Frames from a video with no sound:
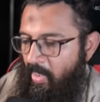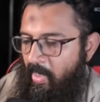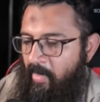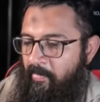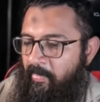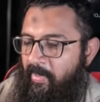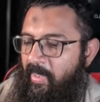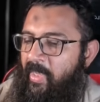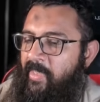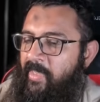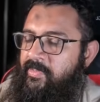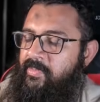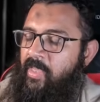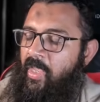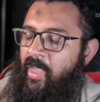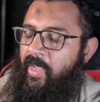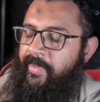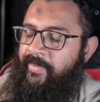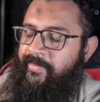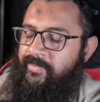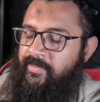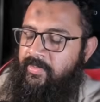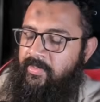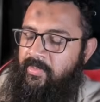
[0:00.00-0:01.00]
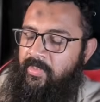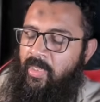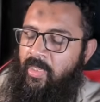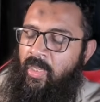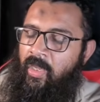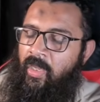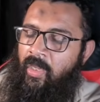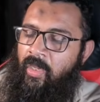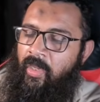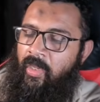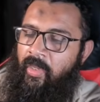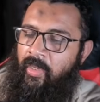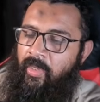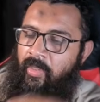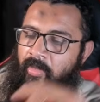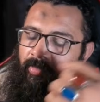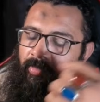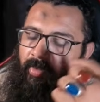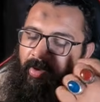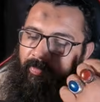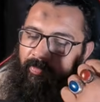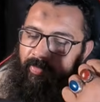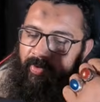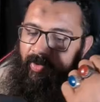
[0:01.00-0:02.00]
Because I saw in
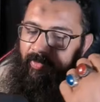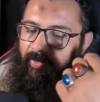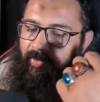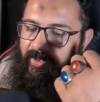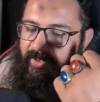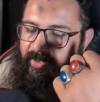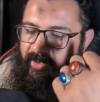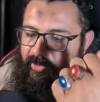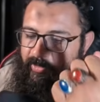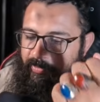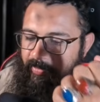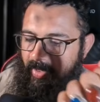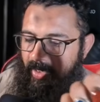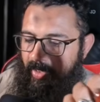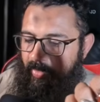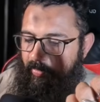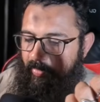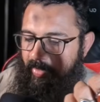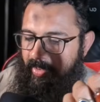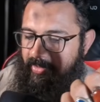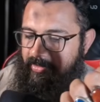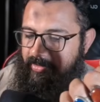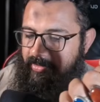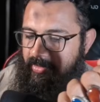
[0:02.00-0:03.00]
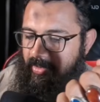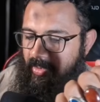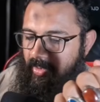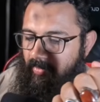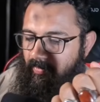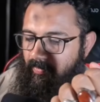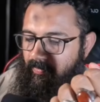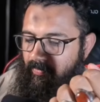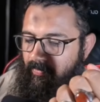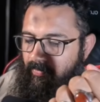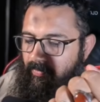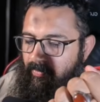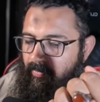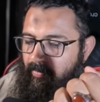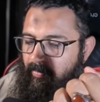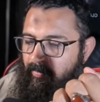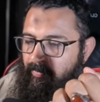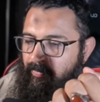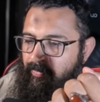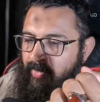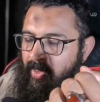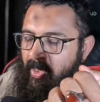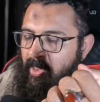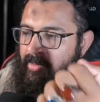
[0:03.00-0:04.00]
my previous experiments, if
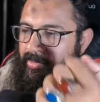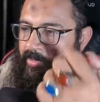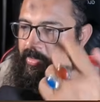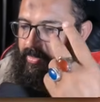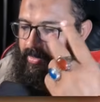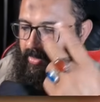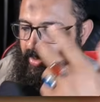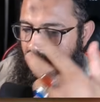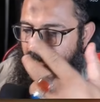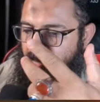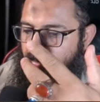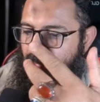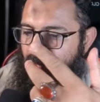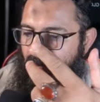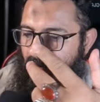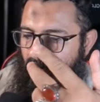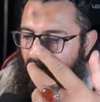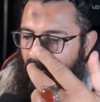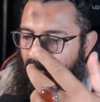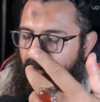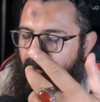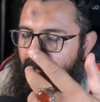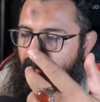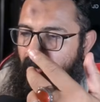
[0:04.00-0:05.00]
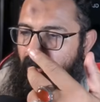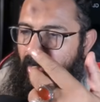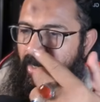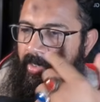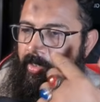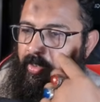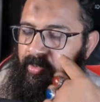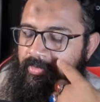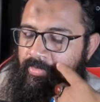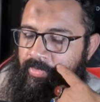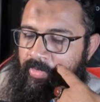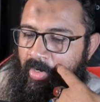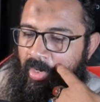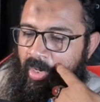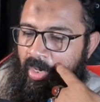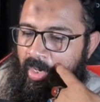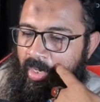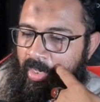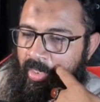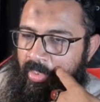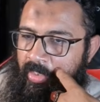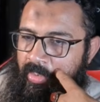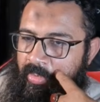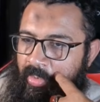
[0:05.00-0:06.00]
the same model, I
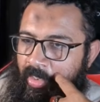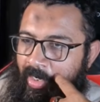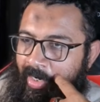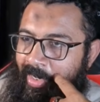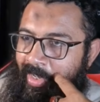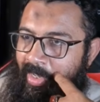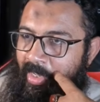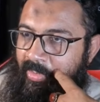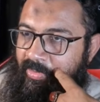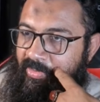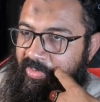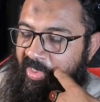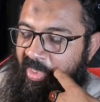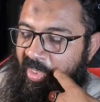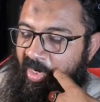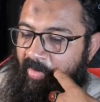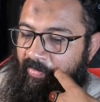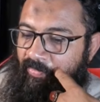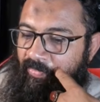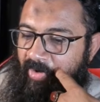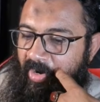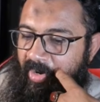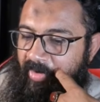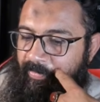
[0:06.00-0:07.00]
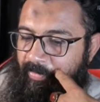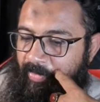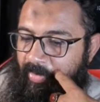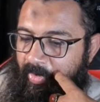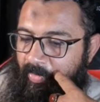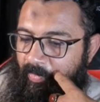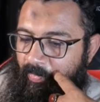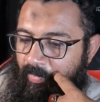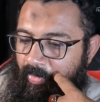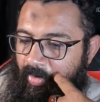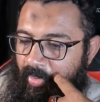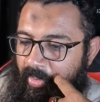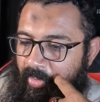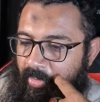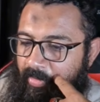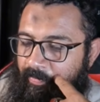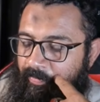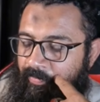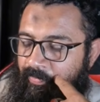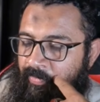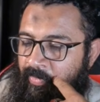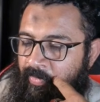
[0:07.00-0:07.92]
tried GLM 5.1